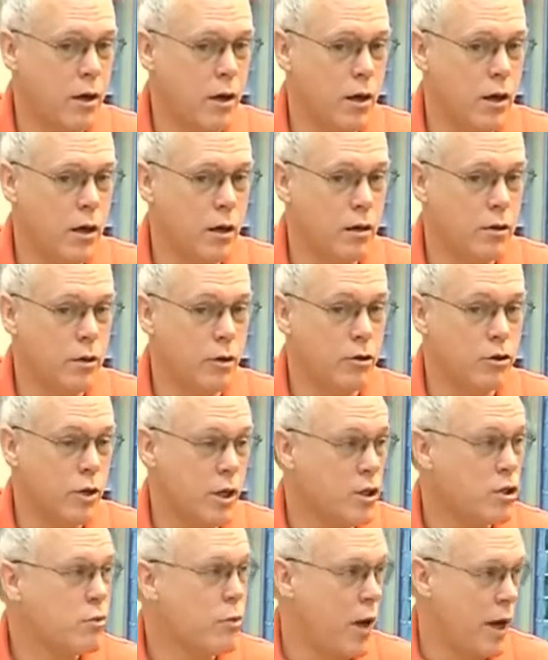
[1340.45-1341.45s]
uh, you know,
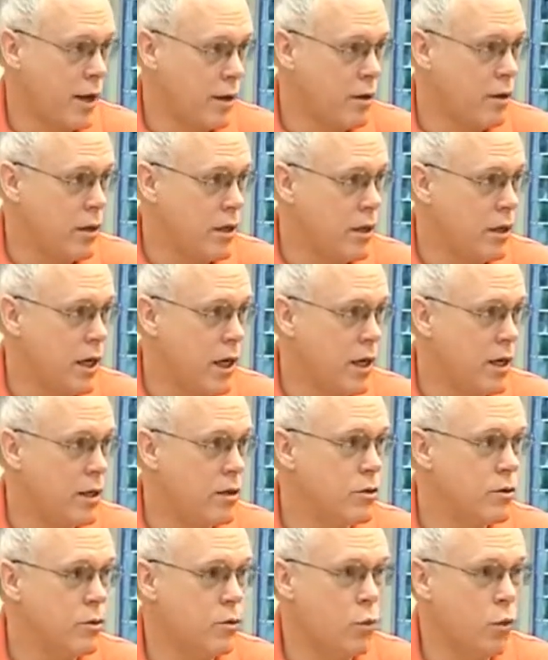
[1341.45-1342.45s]
trained spotter
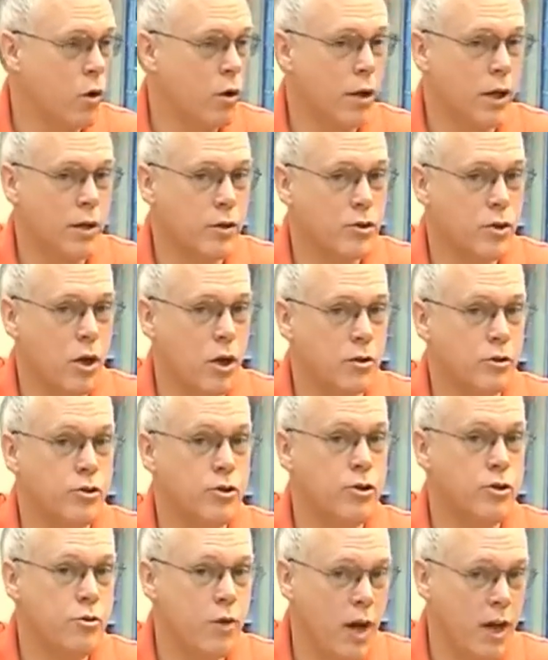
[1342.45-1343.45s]
indicated warnings
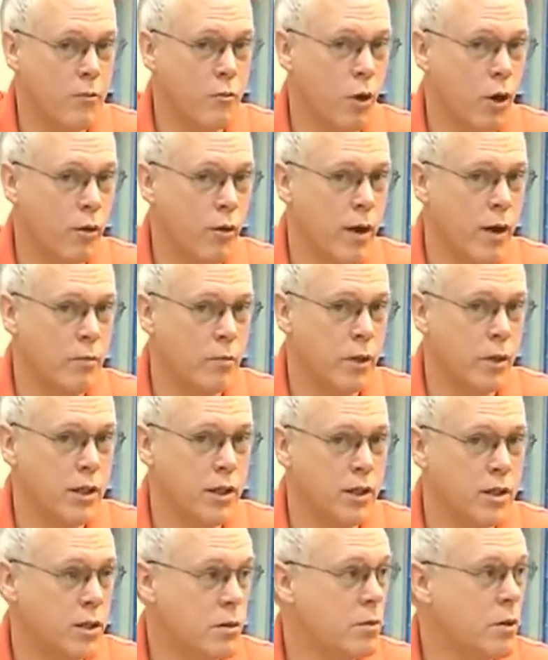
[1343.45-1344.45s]
do have more
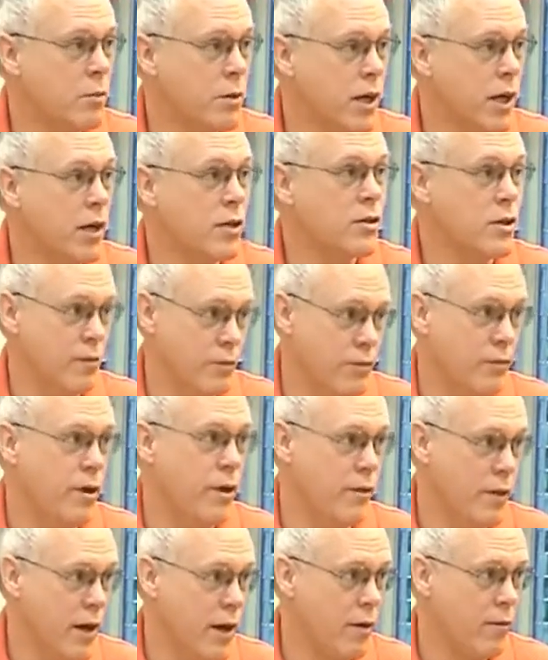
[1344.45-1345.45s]
credibility simply because
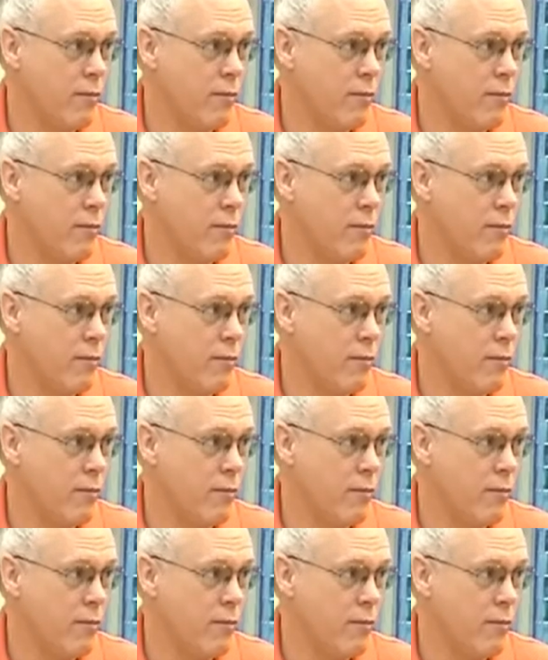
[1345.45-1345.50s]
they're there.